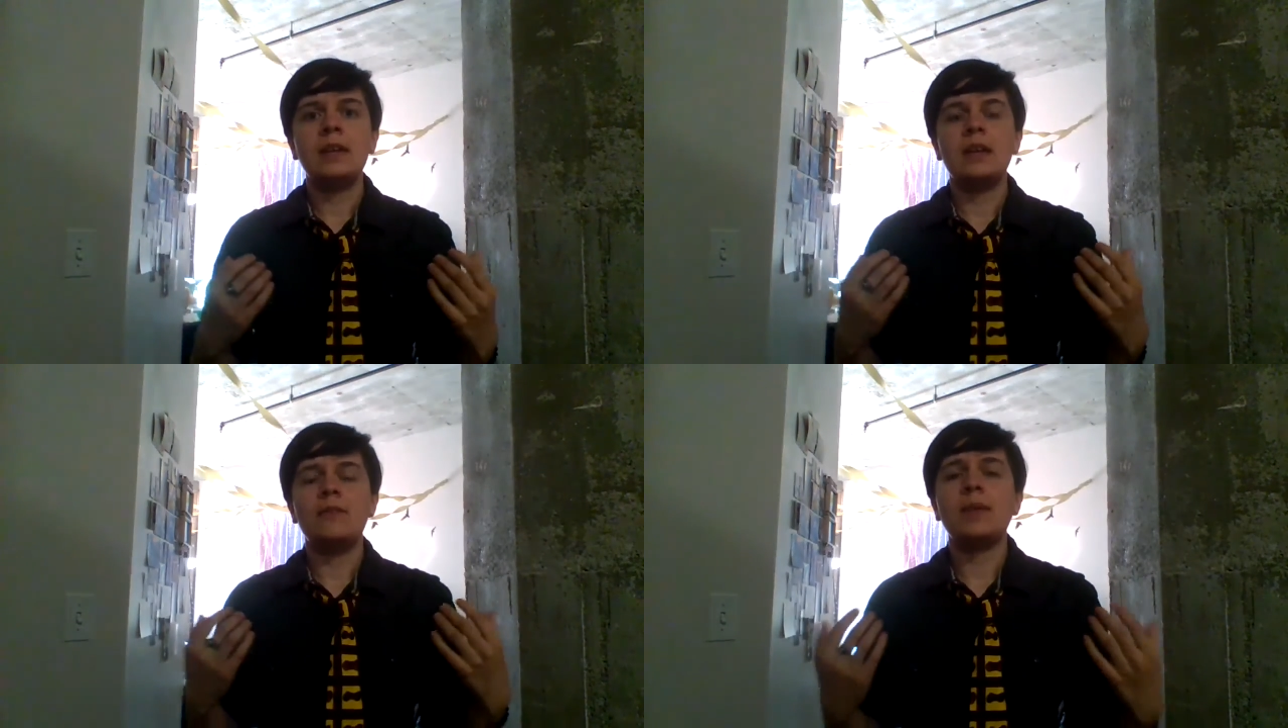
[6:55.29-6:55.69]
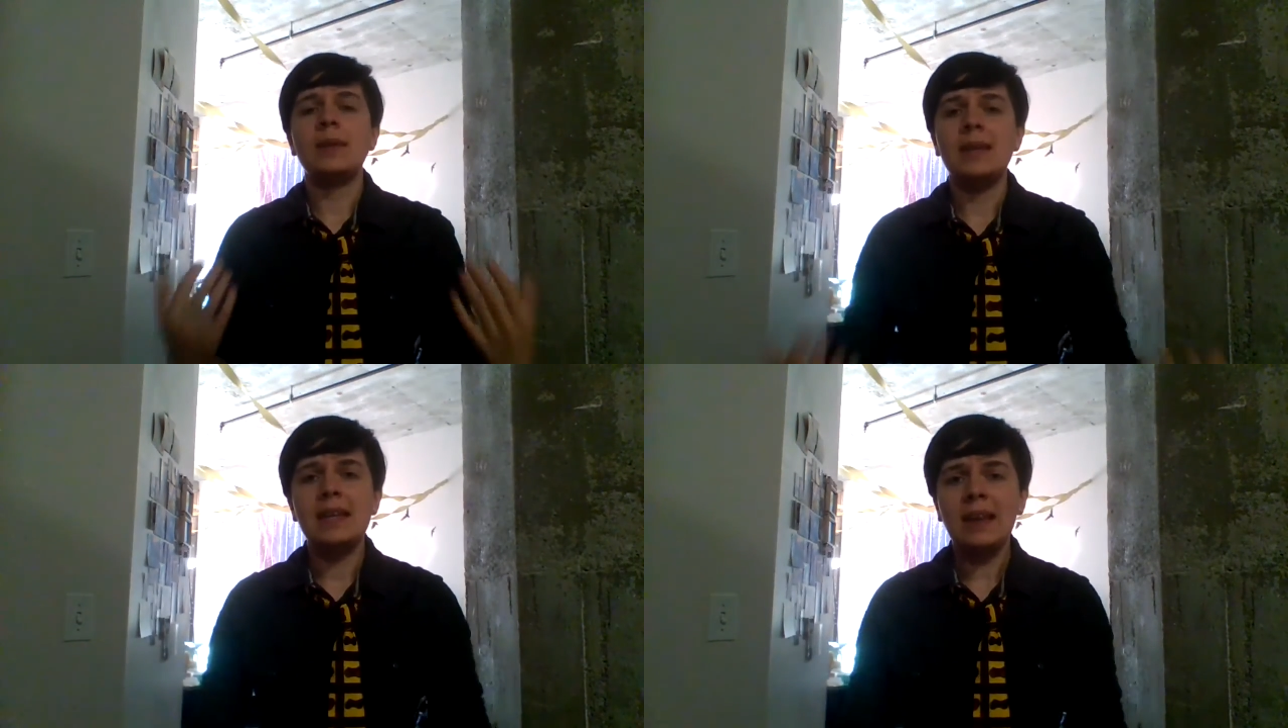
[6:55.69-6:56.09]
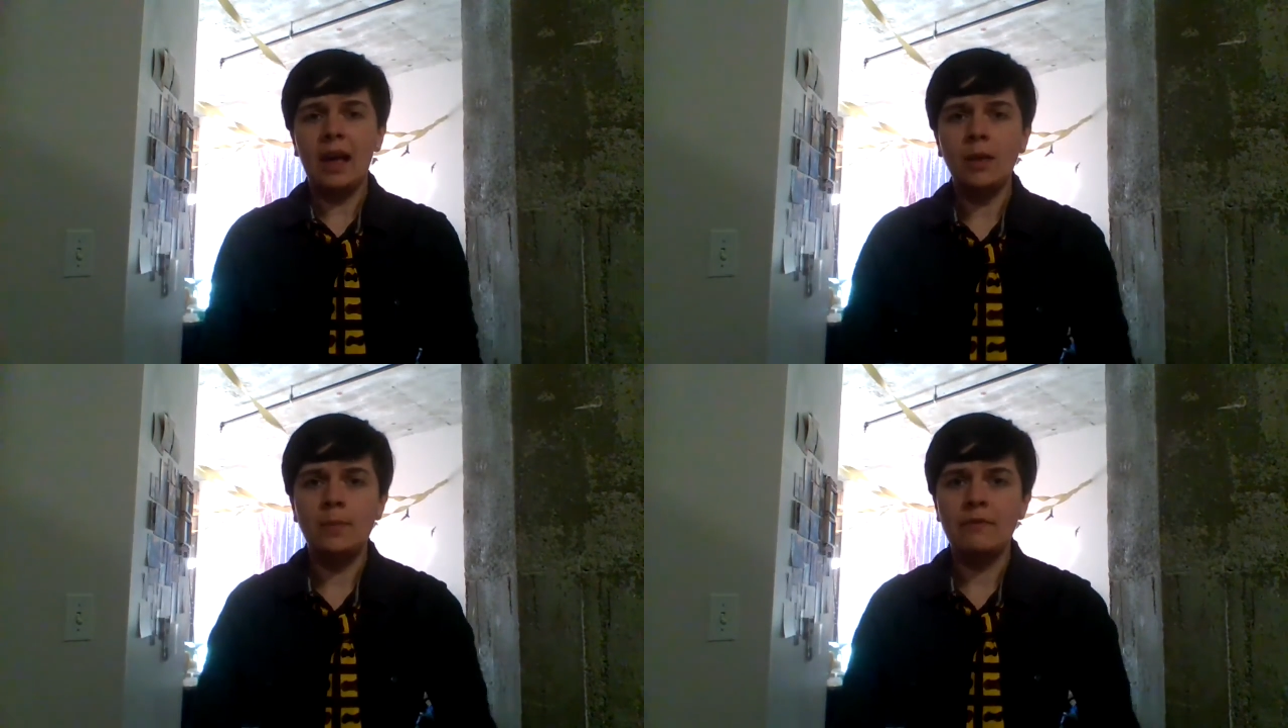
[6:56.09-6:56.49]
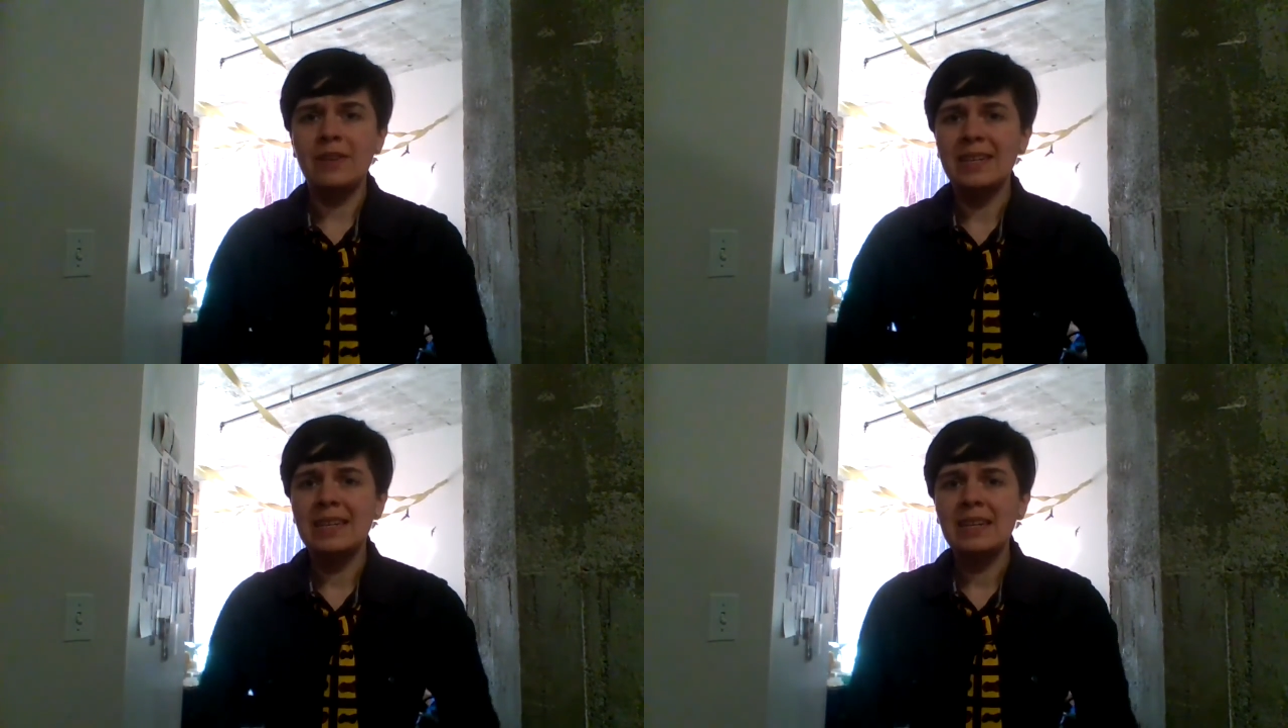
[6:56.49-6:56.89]
If you need help, if
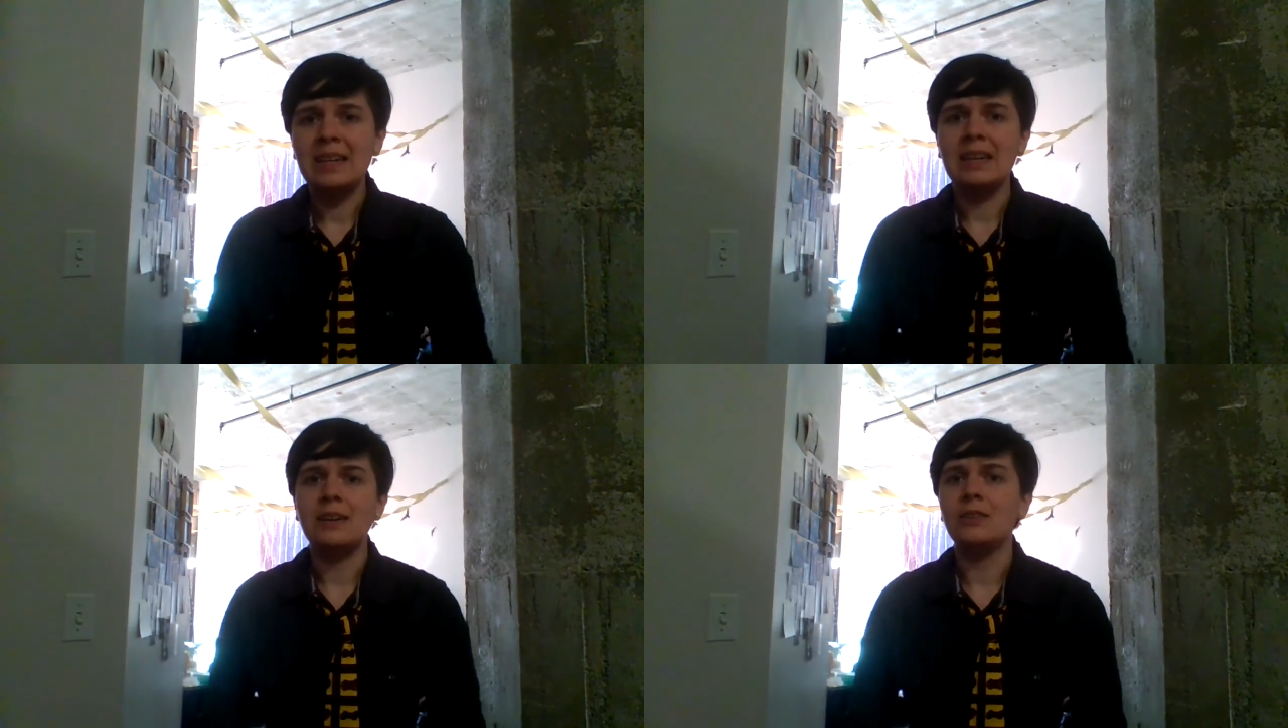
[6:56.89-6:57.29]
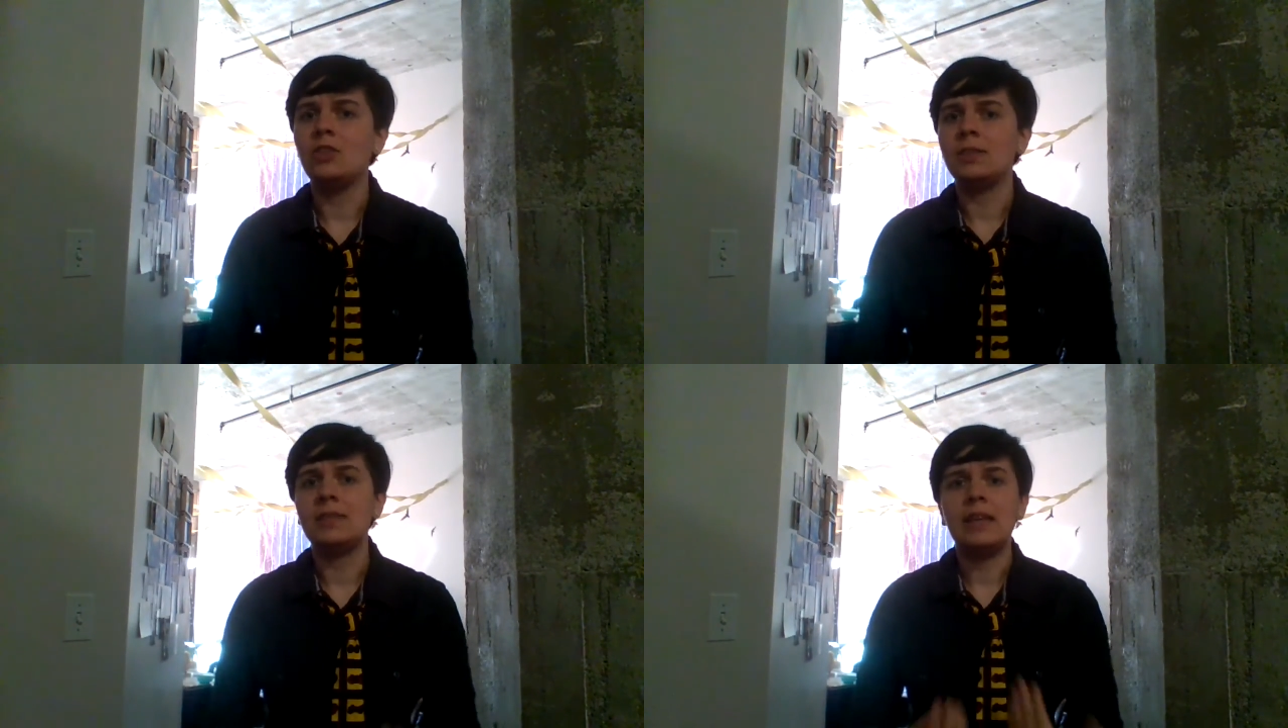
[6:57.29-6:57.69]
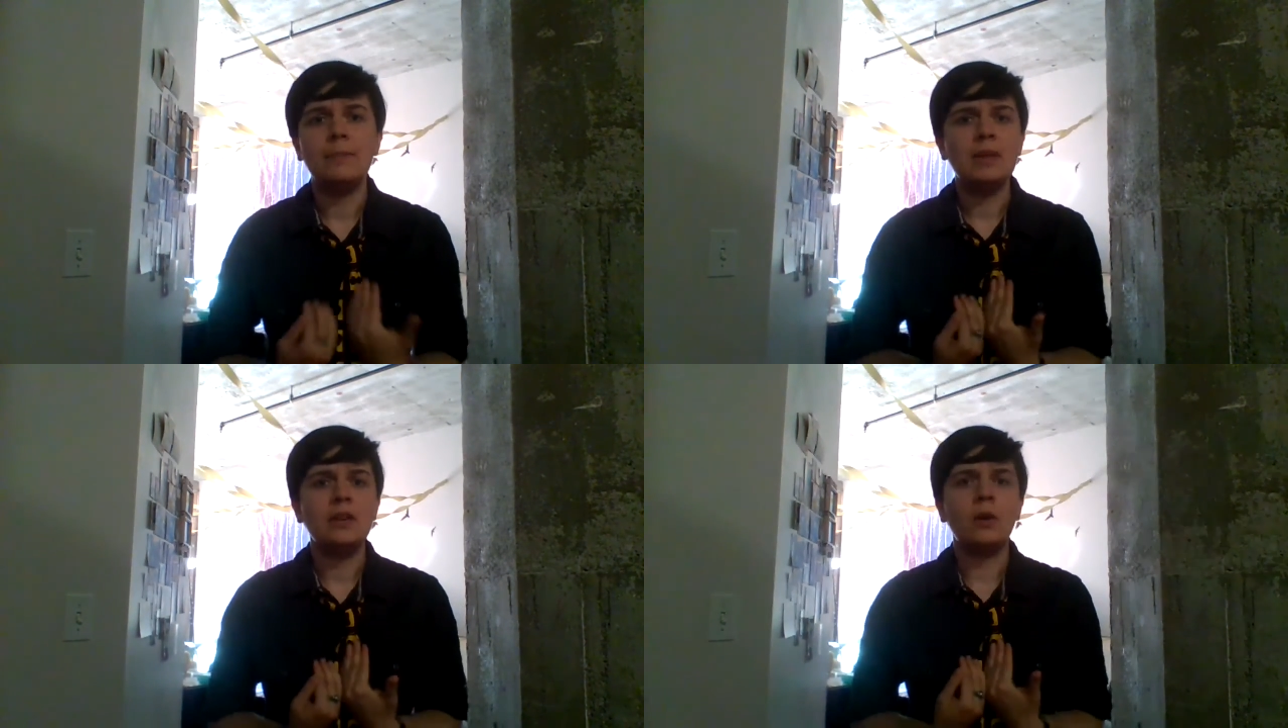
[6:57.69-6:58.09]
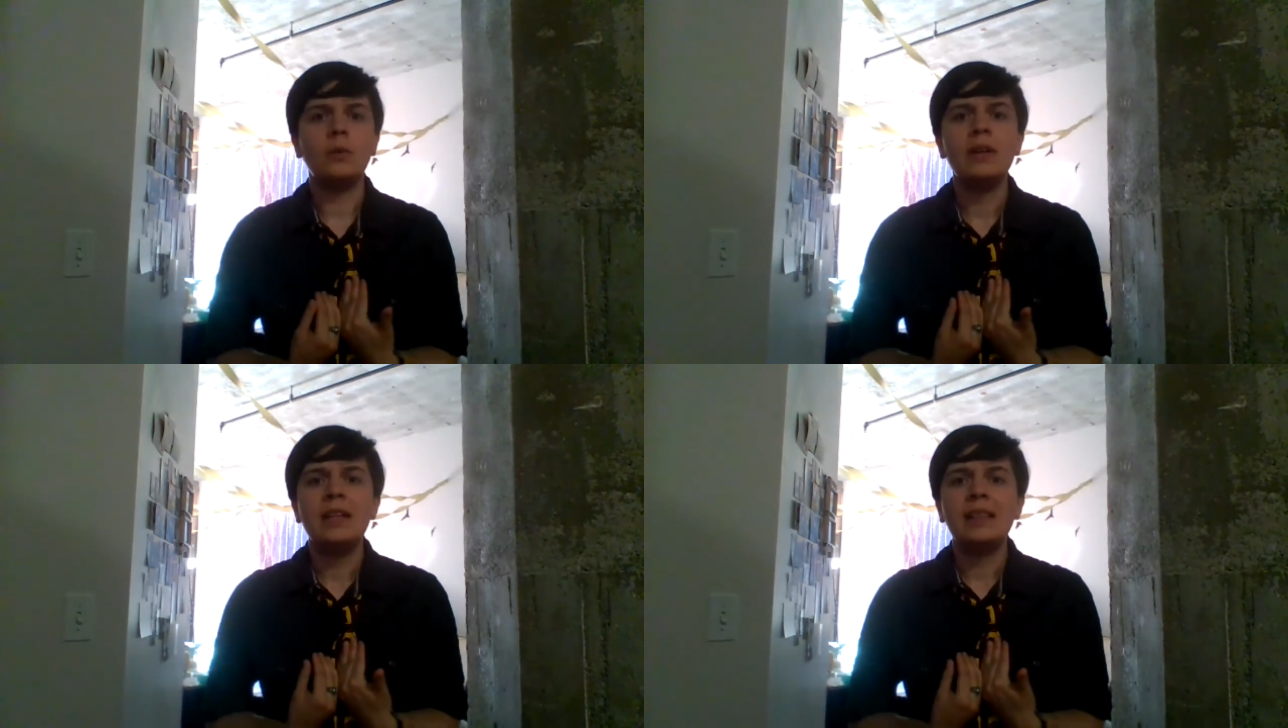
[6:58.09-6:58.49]
you need an ear, just let me know.